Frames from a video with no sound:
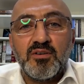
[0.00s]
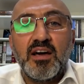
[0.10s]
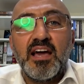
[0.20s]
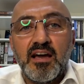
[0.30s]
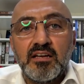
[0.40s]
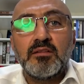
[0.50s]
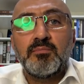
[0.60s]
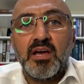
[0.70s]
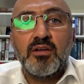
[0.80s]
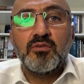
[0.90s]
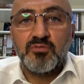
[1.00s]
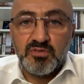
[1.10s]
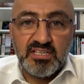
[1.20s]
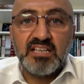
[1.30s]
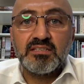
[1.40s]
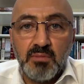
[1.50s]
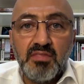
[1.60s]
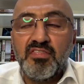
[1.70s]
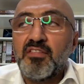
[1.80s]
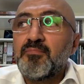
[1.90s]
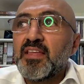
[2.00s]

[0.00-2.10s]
So I hired piano for 6 months.